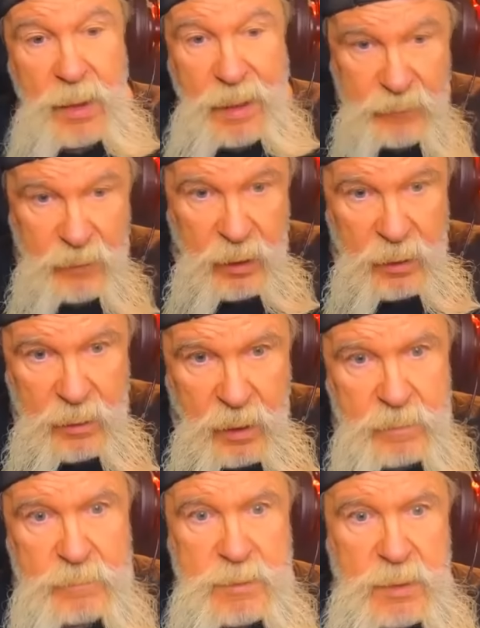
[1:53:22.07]
and then it
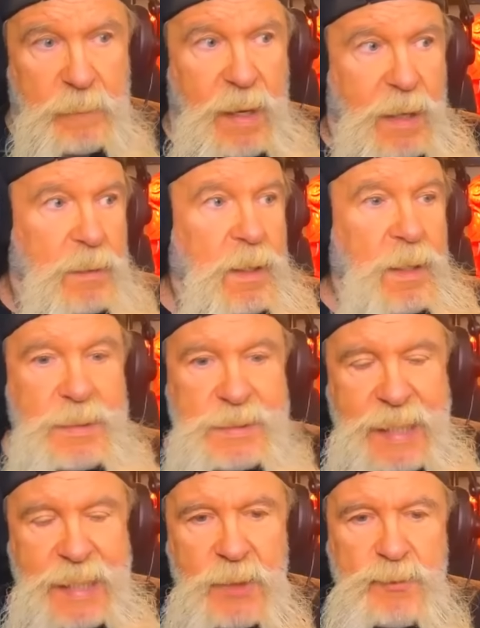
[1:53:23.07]
got somehow
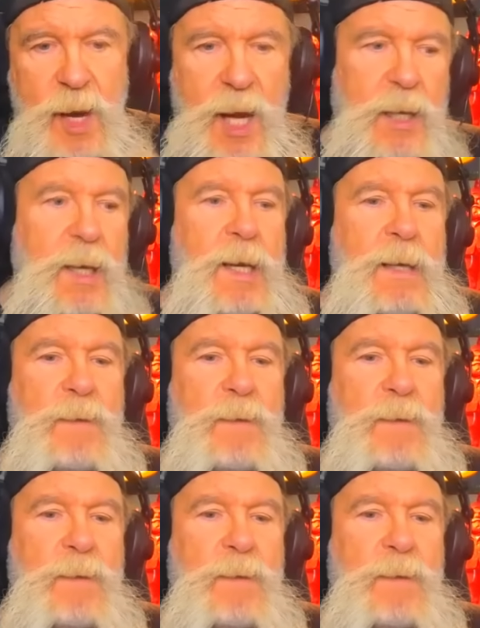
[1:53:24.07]
sidetracked.